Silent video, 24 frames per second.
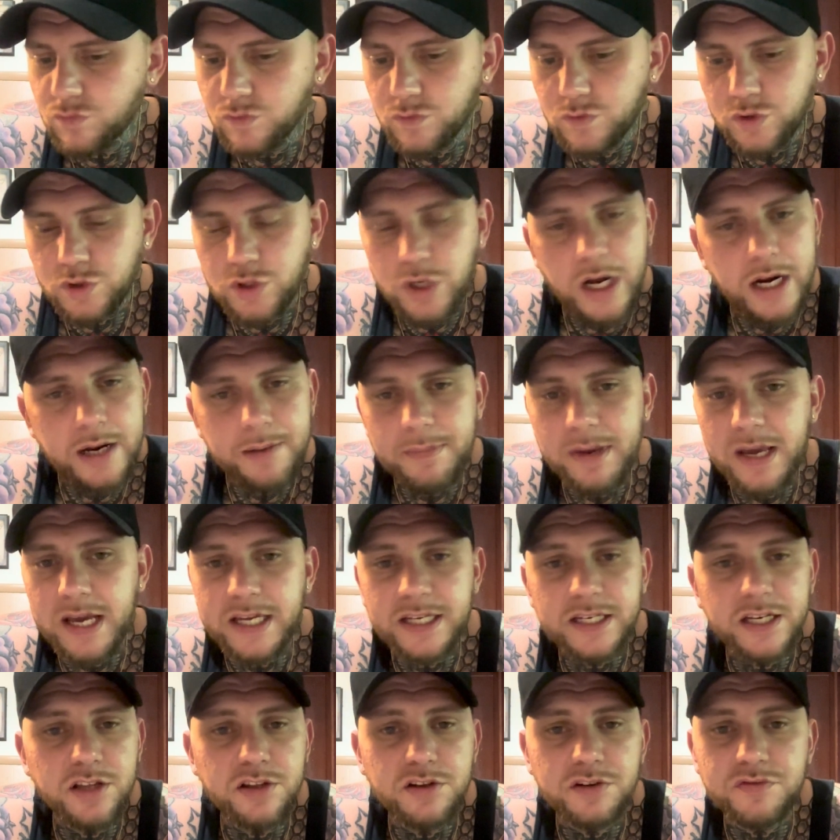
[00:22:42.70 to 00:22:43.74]
try to make
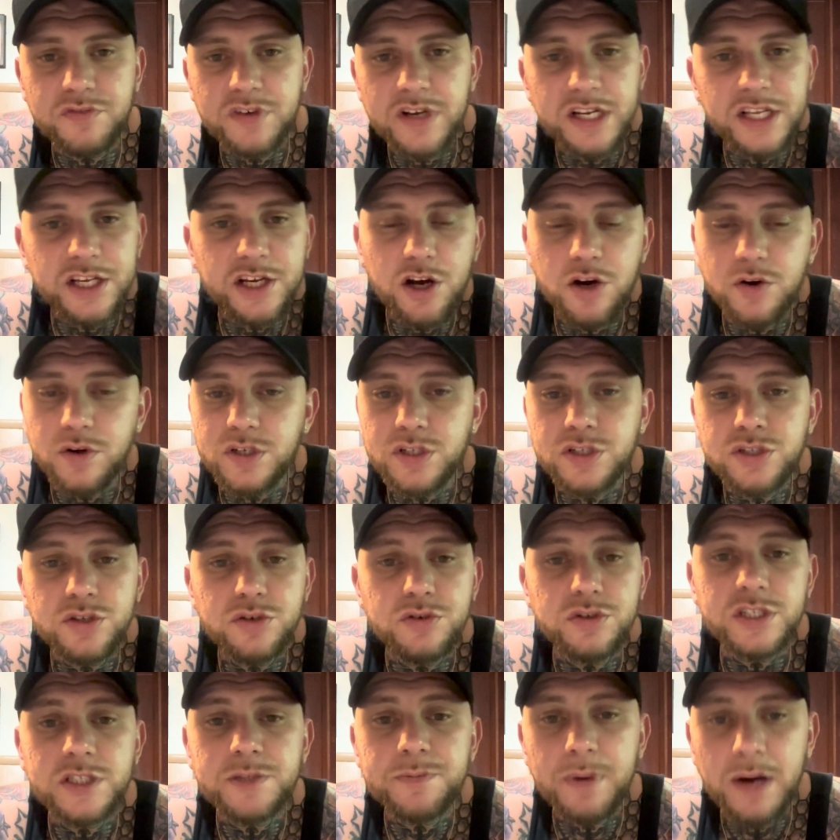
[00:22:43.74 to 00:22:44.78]
another video as soon
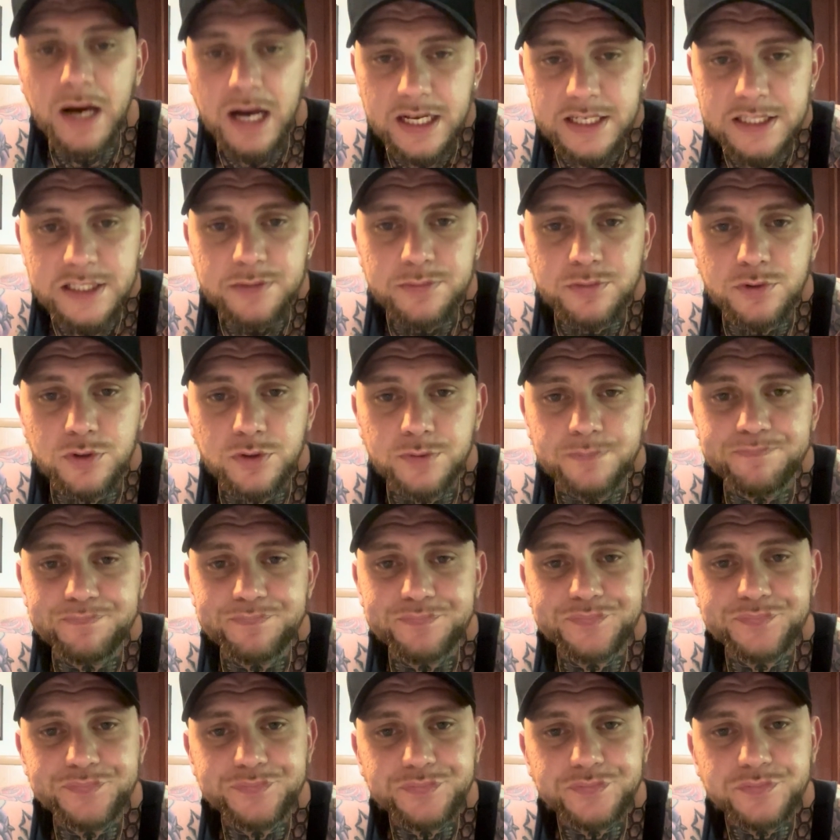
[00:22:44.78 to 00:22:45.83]
as possible.
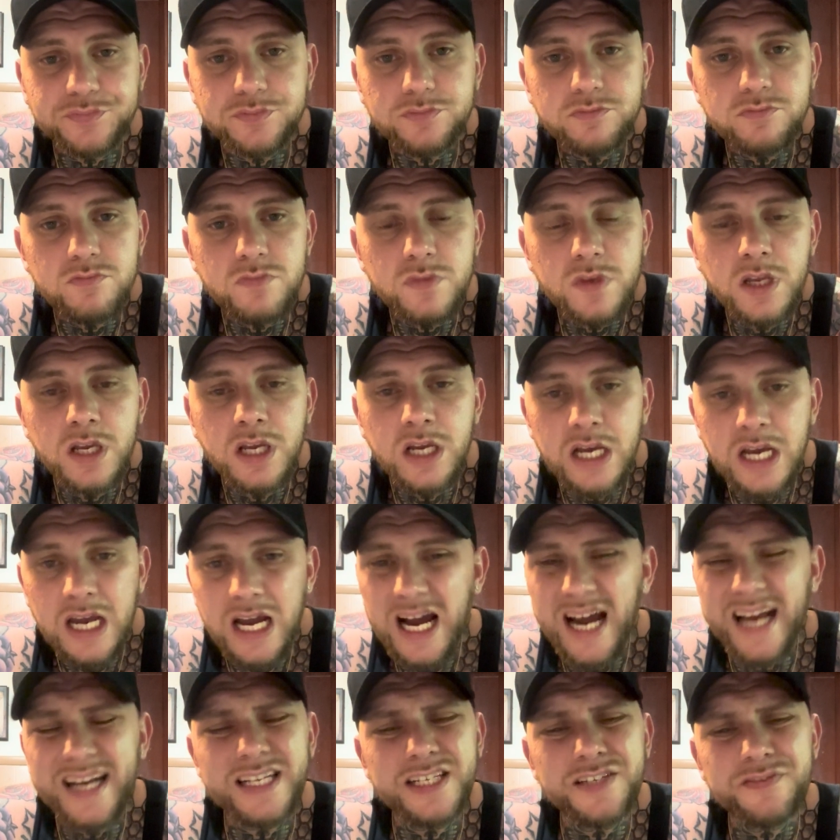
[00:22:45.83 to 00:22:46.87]

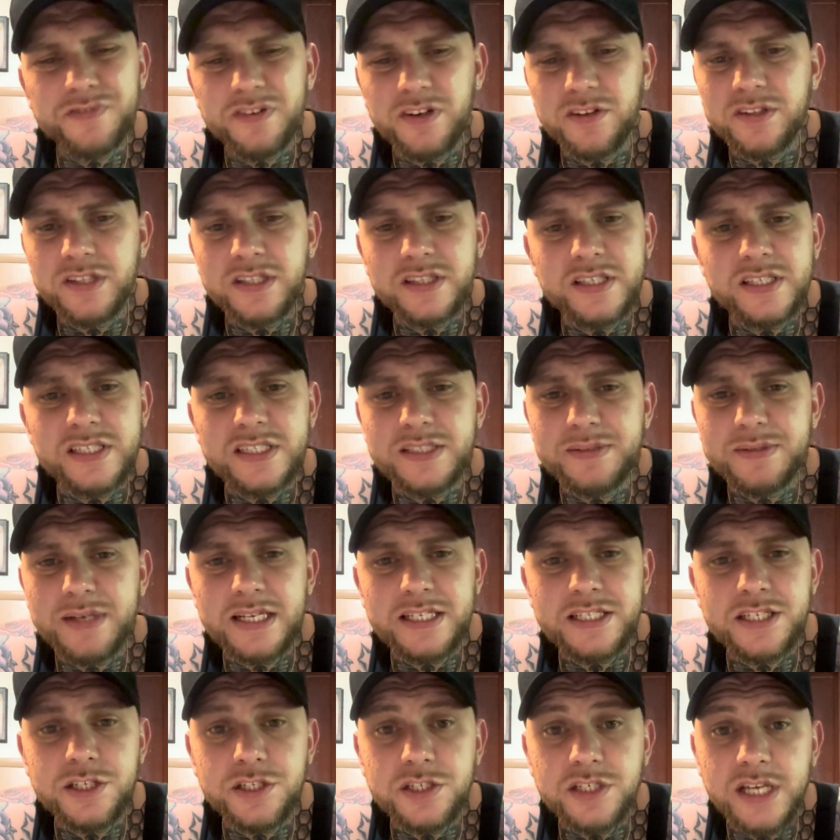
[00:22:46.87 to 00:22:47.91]
I just felt that this
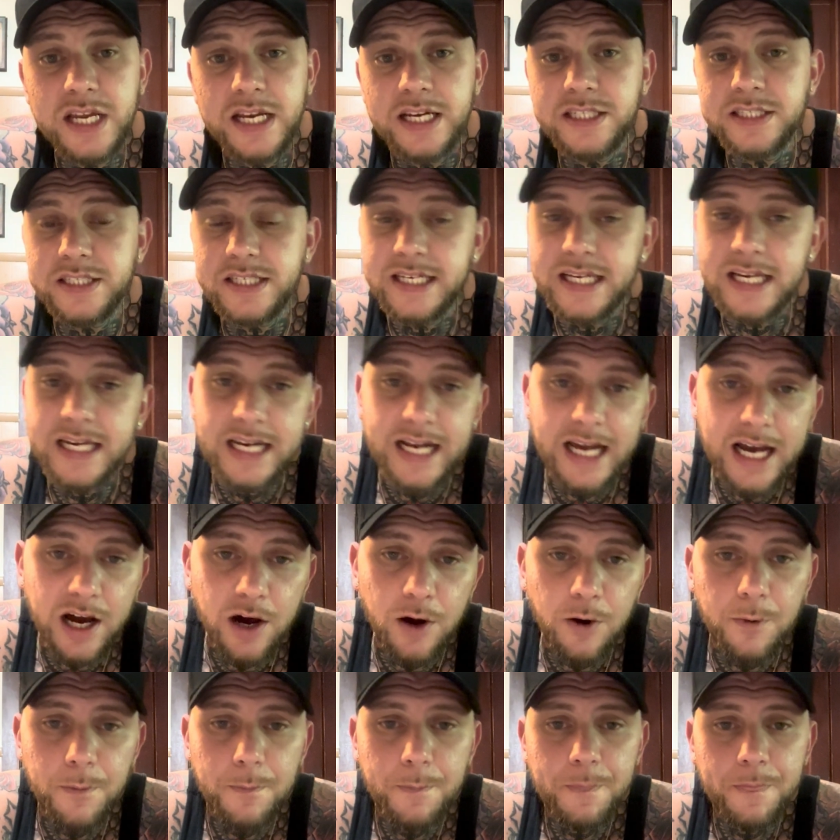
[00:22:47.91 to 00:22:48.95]
message needed to get
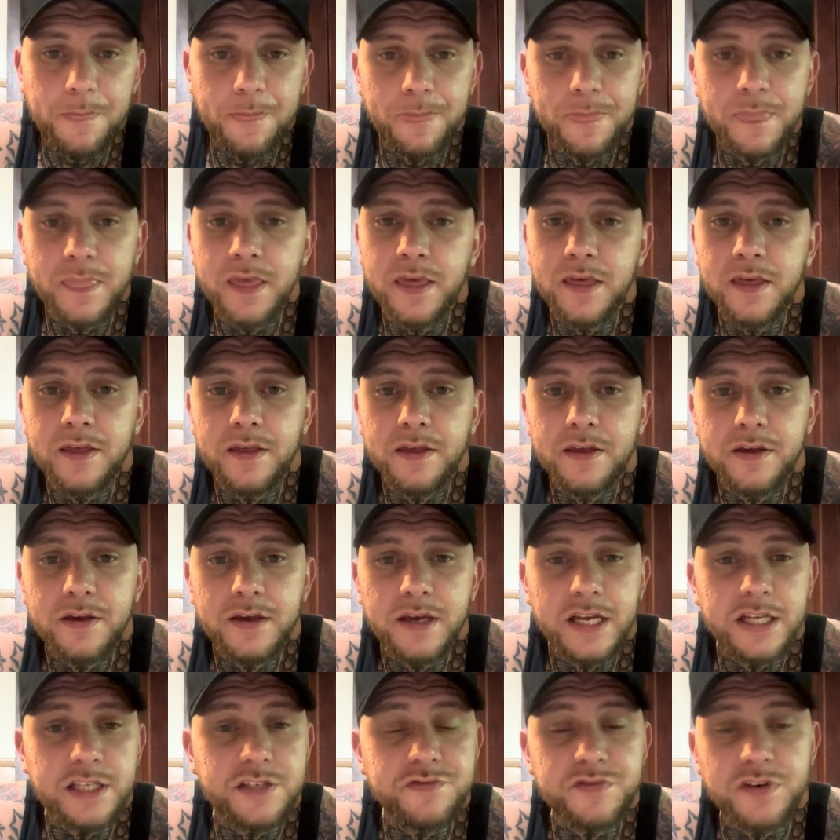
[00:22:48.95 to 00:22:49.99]
out.
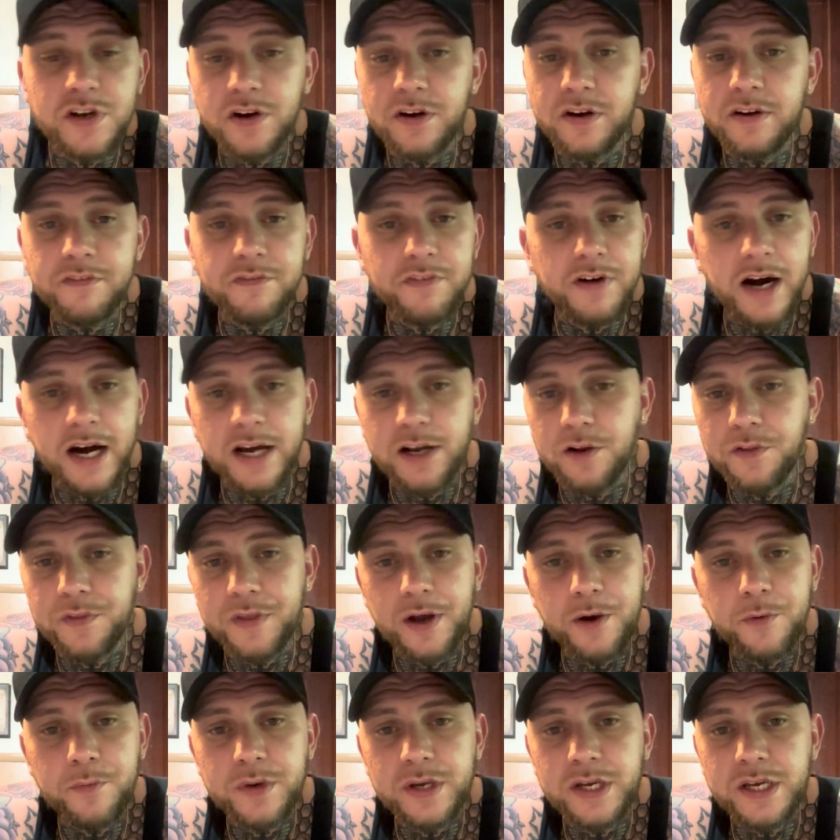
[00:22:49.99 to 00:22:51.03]
It's very vital
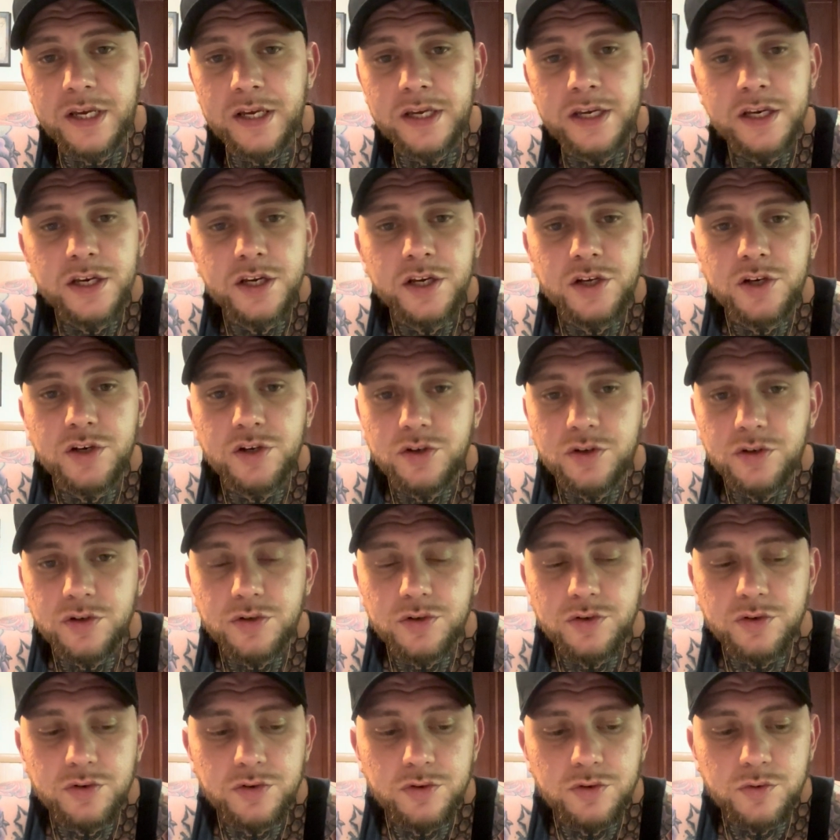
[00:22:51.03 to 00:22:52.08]
that we
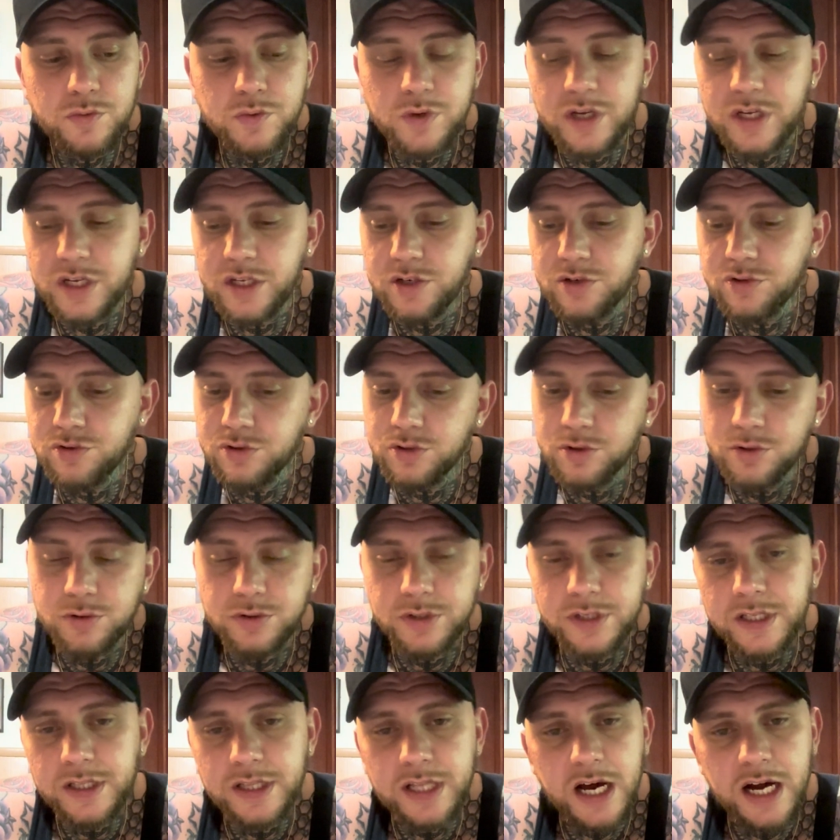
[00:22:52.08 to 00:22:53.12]

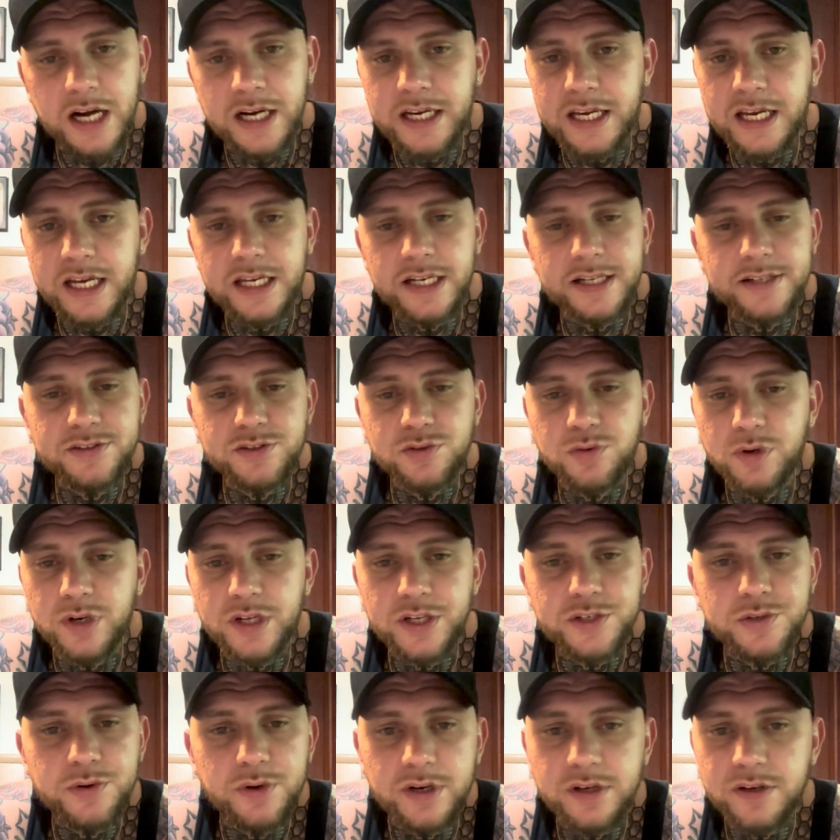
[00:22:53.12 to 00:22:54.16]
truly lock in
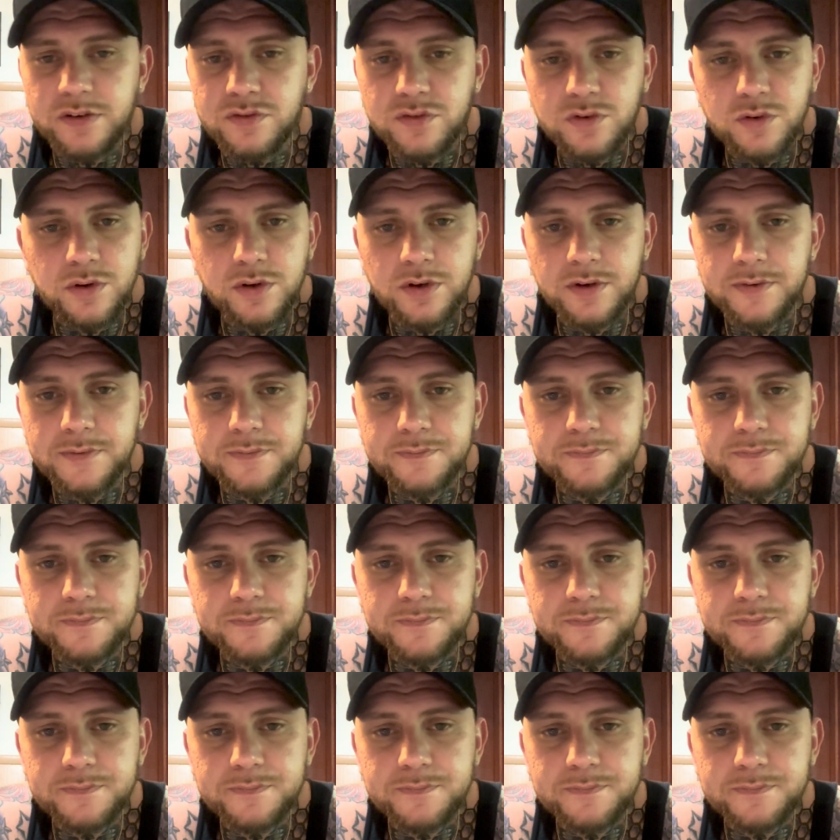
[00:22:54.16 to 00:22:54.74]
2024.